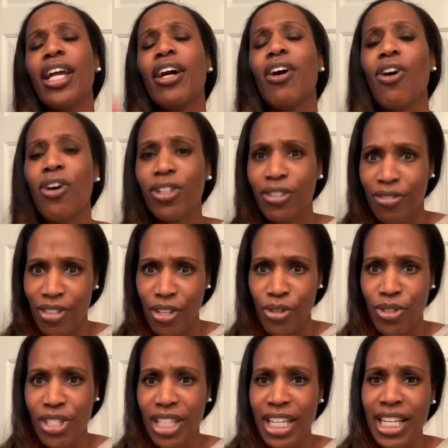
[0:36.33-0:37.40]
all of
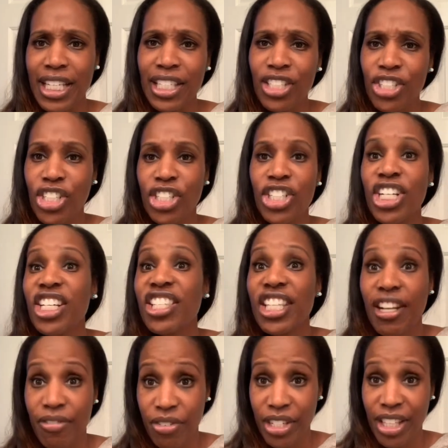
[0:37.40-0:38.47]
those things. She does
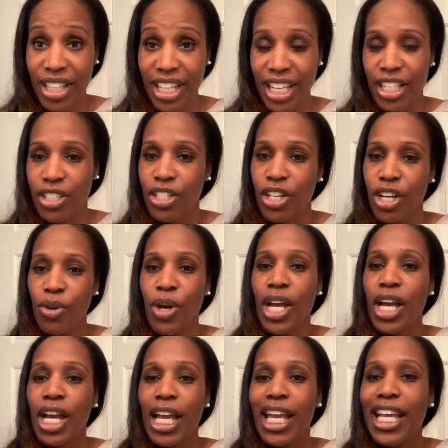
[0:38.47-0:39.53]
everything. So
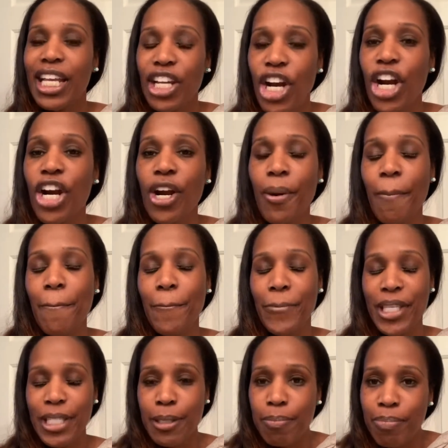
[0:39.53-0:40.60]
in her
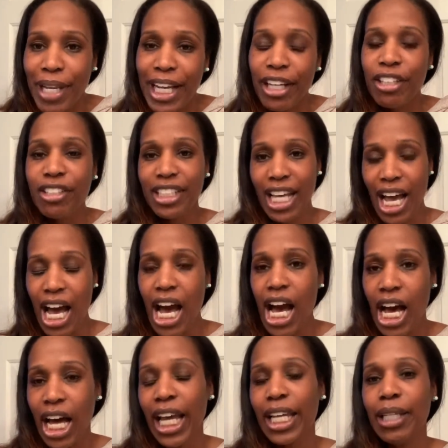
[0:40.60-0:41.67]
spare
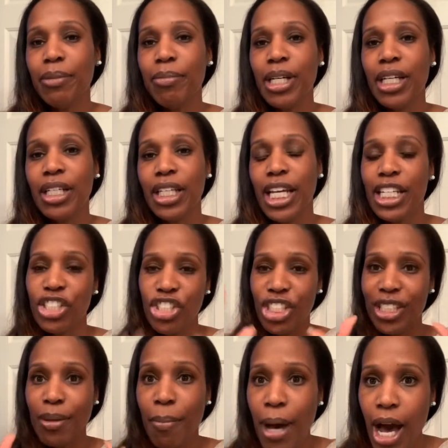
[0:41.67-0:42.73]
time, and she's
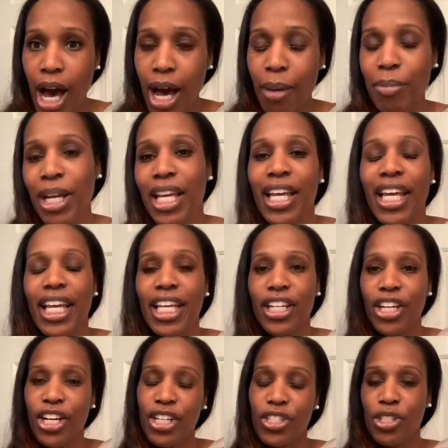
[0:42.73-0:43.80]
a mom, in
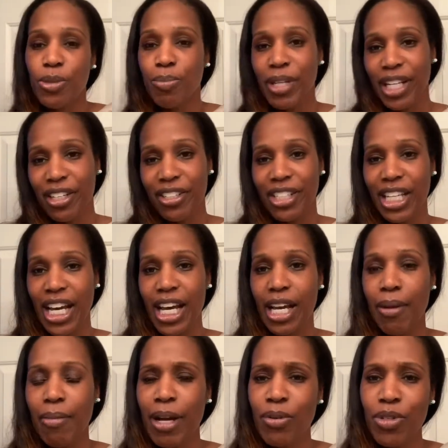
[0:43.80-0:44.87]
her spare
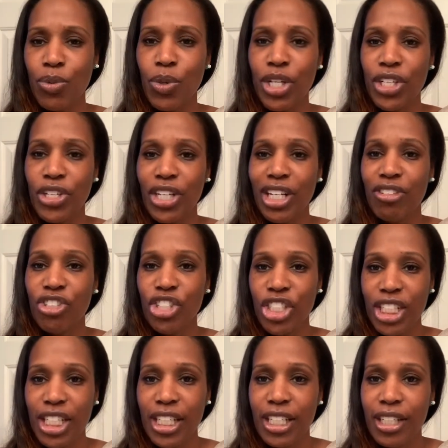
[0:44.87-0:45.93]
time, I was wondering if
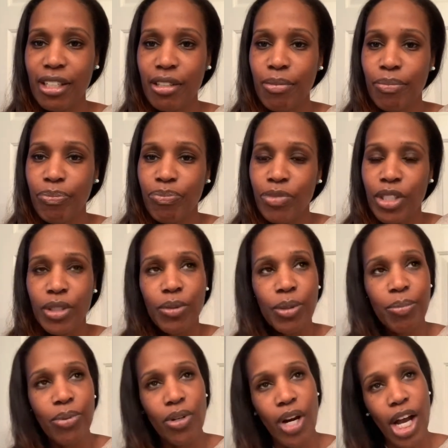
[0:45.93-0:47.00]
she would
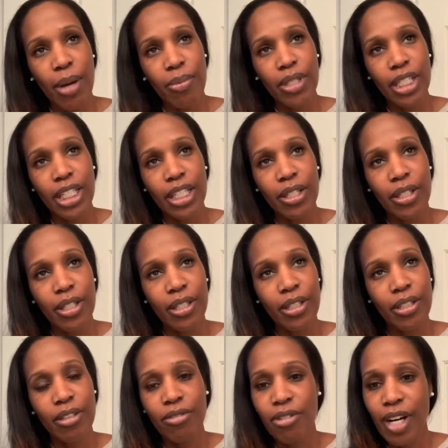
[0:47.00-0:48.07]
probably
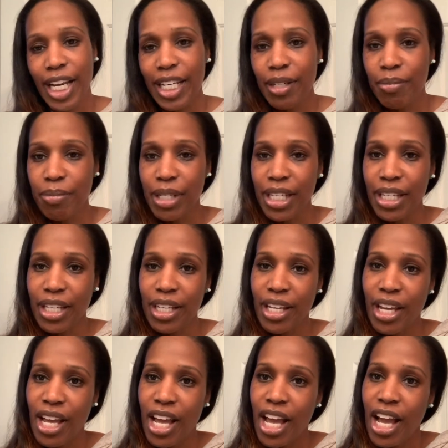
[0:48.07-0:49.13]
write me
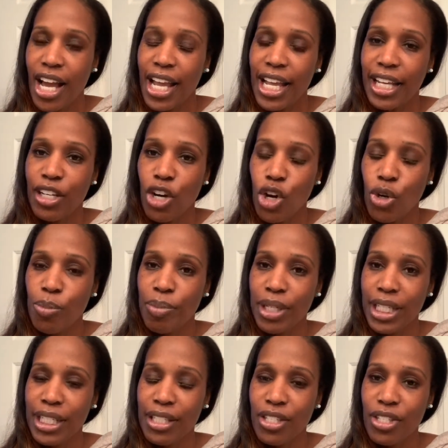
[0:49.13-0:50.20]
an
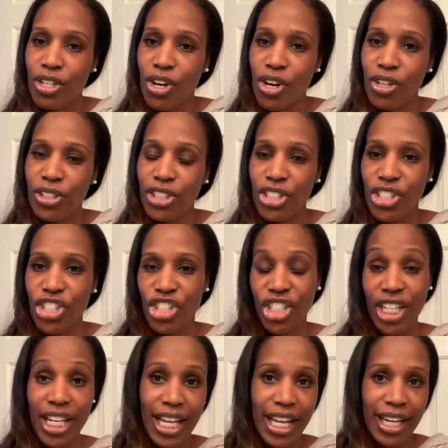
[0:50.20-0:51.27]
opening song to
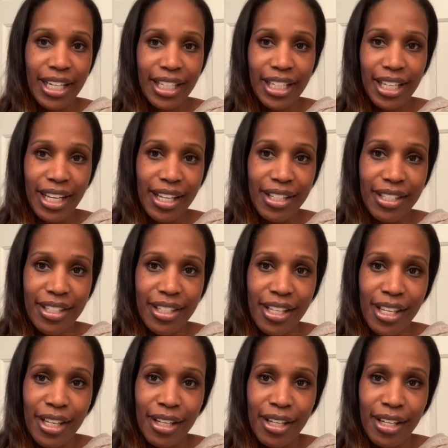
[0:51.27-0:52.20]
Shenanigans.